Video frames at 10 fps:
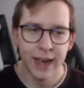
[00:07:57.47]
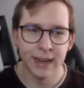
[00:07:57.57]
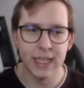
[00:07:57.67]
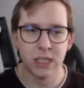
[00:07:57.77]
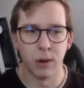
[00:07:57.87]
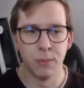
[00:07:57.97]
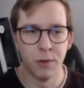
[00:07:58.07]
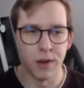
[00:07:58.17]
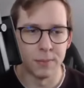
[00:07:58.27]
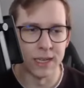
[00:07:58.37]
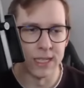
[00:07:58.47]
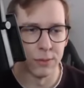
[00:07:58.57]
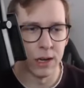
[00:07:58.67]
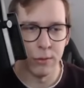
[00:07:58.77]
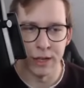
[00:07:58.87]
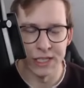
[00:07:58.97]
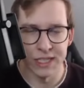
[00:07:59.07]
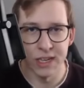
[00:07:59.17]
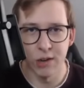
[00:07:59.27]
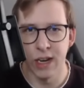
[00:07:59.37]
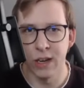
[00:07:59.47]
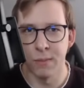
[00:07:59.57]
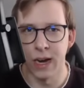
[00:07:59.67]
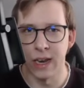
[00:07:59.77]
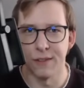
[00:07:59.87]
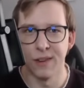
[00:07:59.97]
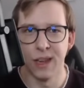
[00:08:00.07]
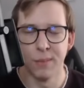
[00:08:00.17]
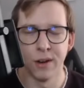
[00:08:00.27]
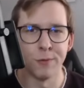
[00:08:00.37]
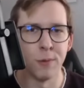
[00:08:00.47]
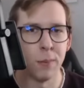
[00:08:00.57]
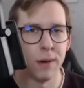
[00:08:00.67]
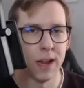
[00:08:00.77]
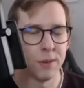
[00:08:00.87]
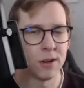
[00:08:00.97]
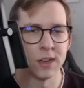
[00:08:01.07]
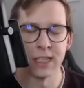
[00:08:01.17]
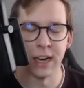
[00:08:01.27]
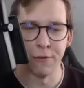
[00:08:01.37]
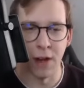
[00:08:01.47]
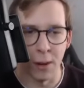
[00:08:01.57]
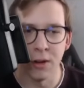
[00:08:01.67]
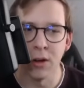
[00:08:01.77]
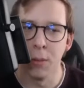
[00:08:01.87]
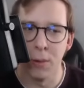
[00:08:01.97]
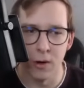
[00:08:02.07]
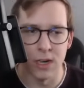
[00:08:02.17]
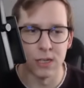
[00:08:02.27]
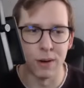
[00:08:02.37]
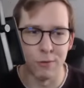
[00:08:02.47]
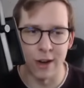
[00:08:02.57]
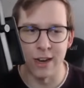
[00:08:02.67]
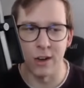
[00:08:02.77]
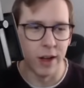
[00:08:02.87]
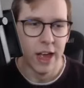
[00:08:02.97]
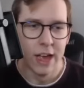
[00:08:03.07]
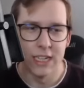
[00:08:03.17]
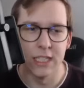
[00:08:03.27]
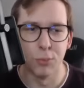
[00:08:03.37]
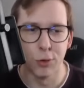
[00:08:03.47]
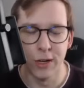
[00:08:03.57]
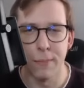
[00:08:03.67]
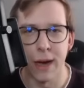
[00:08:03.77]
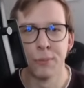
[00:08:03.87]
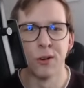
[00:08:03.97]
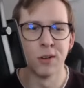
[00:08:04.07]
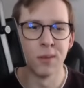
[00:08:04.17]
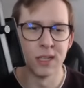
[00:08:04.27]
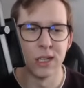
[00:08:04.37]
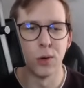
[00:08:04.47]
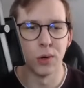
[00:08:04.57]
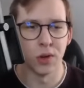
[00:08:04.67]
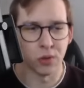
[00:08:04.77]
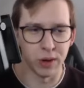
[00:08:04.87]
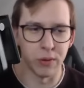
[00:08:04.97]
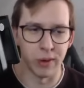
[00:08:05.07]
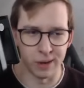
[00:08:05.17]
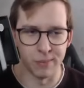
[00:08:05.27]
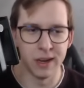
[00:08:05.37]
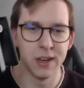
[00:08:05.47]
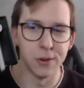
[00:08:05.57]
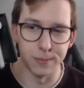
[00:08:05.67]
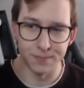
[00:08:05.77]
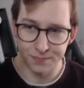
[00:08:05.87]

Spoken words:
Needs one move update as well. With Incinerate, you might have a little bit of more play because it can farm down opponents, but right now it's a pretty bad Pokemon, so I would not really recommend you.